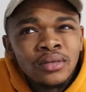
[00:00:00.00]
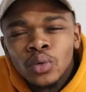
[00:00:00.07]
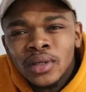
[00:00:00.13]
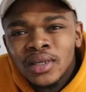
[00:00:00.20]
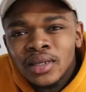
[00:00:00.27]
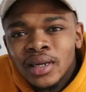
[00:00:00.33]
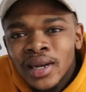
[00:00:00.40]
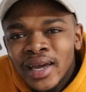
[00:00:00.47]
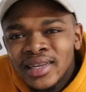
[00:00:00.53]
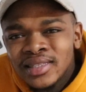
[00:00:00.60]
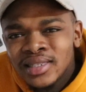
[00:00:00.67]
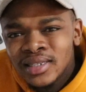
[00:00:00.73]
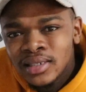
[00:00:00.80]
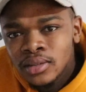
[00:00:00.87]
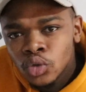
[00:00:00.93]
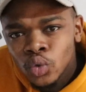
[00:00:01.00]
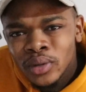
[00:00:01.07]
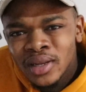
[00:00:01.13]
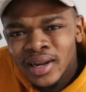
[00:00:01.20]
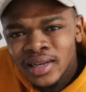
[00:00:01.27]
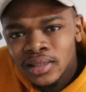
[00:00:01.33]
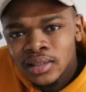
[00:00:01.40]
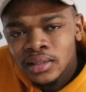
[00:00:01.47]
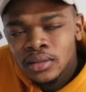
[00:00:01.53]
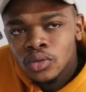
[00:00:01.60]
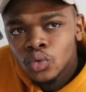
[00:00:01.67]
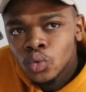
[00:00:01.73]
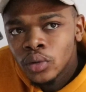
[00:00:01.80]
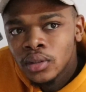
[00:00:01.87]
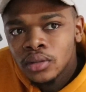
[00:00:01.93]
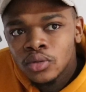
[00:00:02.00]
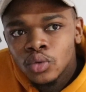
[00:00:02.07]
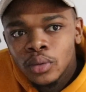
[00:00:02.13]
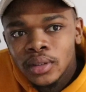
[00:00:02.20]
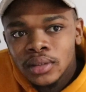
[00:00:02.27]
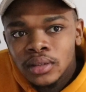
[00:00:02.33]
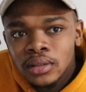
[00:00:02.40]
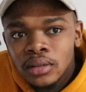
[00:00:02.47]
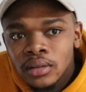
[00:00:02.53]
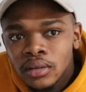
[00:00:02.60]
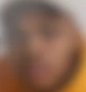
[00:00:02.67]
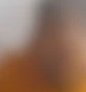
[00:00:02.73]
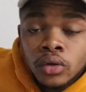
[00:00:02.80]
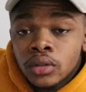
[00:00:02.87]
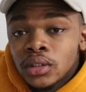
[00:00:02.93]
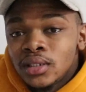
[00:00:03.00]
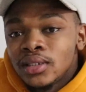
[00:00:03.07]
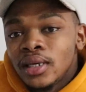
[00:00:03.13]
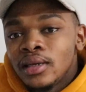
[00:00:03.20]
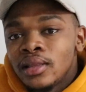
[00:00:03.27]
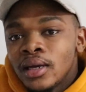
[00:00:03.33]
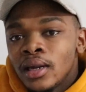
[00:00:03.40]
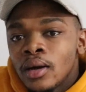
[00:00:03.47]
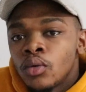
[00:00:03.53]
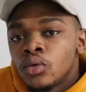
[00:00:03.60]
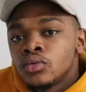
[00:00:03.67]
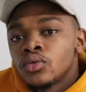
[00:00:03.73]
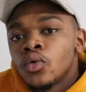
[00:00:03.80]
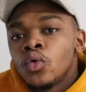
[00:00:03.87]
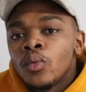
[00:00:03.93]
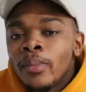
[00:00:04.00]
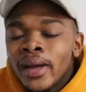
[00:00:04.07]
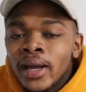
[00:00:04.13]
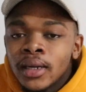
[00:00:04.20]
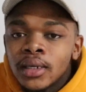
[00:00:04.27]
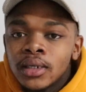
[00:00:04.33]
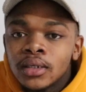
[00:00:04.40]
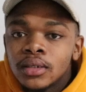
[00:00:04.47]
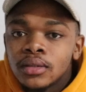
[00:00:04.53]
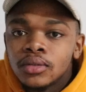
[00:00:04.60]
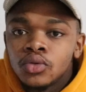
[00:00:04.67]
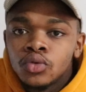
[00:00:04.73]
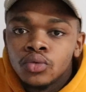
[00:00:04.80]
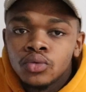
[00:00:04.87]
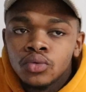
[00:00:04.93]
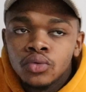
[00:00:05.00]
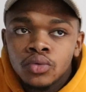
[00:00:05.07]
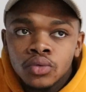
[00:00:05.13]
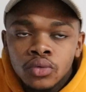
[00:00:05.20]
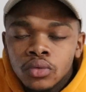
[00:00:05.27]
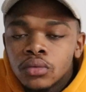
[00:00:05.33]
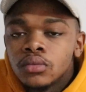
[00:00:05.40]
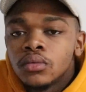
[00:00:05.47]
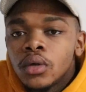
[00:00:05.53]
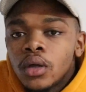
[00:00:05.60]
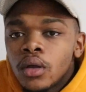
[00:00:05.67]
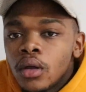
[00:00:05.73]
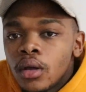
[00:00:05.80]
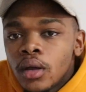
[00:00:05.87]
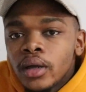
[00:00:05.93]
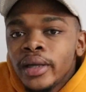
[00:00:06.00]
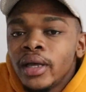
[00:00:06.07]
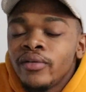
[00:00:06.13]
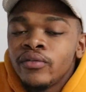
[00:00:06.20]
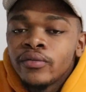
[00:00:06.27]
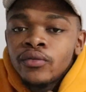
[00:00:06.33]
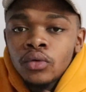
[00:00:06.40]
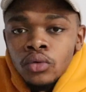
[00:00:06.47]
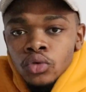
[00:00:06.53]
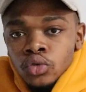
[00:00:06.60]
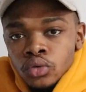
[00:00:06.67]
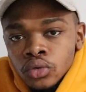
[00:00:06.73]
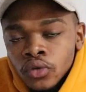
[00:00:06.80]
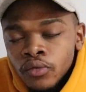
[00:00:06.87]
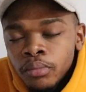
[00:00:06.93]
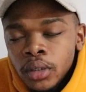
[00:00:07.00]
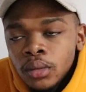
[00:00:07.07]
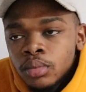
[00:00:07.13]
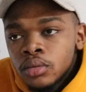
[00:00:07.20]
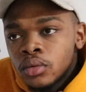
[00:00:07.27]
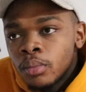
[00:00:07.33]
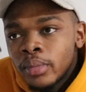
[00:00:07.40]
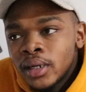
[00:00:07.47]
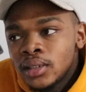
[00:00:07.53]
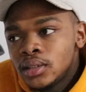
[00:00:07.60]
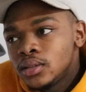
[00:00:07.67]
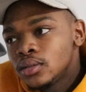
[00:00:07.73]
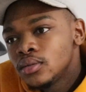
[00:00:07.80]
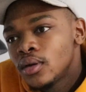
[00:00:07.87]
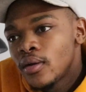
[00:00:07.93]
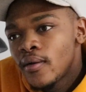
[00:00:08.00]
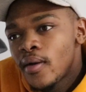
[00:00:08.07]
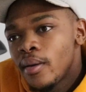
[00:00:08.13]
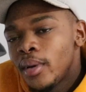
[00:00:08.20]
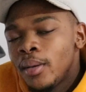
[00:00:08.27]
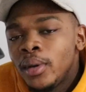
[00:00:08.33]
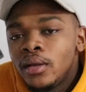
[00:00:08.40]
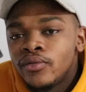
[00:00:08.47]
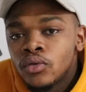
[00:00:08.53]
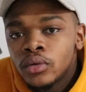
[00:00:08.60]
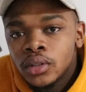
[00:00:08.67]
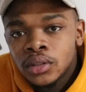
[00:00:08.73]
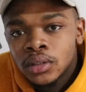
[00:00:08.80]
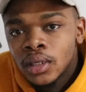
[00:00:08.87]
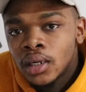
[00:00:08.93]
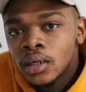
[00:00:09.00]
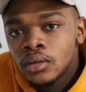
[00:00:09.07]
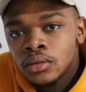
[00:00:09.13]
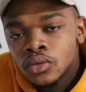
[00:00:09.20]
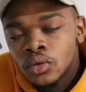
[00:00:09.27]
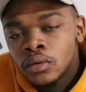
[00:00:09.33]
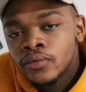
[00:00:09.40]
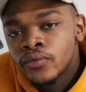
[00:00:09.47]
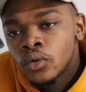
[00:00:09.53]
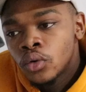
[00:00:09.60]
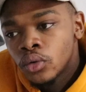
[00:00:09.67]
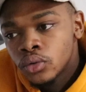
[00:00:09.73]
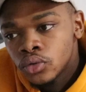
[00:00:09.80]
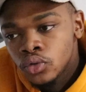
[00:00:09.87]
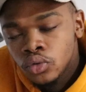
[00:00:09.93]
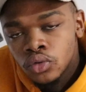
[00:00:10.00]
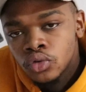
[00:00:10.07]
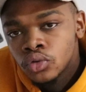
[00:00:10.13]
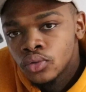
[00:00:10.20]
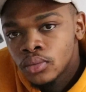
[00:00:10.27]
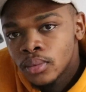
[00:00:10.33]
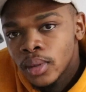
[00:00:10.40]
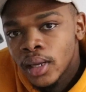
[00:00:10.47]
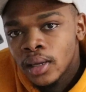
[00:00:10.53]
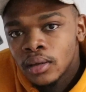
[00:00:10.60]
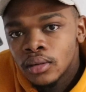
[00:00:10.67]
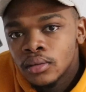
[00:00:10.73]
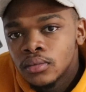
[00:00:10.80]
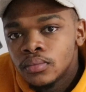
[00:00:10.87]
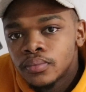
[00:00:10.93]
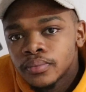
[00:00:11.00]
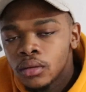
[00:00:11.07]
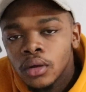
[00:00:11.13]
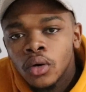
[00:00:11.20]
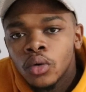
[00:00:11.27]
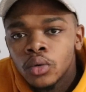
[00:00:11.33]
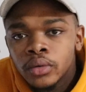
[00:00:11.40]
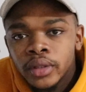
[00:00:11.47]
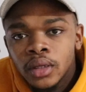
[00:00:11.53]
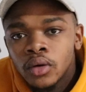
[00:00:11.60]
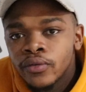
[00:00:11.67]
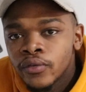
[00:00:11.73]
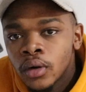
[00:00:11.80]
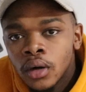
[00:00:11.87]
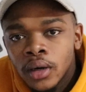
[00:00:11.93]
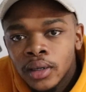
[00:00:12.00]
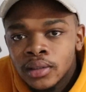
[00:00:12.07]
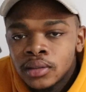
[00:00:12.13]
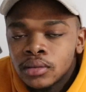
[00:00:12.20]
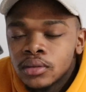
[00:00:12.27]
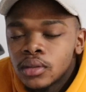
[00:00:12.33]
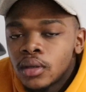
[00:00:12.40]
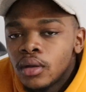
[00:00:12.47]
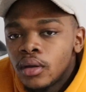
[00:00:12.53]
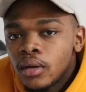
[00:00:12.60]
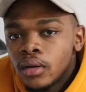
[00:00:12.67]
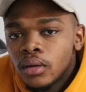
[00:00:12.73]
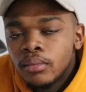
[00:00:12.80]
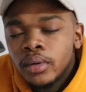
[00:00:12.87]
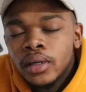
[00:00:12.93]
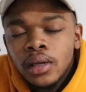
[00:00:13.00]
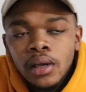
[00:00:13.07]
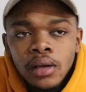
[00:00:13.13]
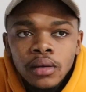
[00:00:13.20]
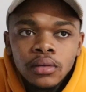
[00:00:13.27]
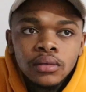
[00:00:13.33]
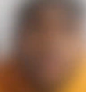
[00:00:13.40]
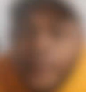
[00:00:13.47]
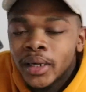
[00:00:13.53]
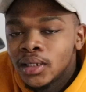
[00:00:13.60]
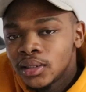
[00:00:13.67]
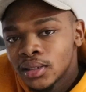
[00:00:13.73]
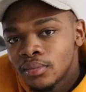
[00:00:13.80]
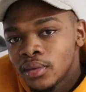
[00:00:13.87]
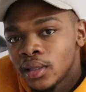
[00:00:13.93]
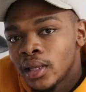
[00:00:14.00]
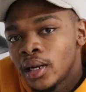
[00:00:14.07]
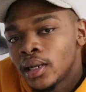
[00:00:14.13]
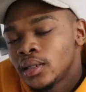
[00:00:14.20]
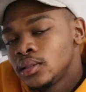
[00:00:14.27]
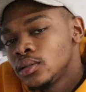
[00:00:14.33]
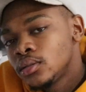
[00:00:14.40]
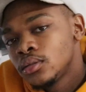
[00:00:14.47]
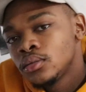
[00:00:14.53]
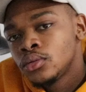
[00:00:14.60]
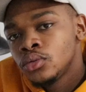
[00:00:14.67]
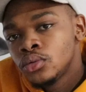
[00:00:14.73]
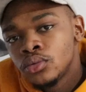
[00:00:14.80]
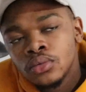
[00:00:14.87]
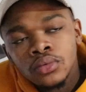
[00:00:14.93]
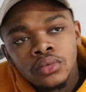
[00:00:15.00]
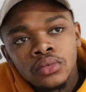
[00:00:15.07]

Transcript: 2019, 2019, 2020. Not saying that I won't go back to having photo shoots of people, but my main focus now is of course YouTube and the whole thing of cars. But yeah, but it's something that I can still do.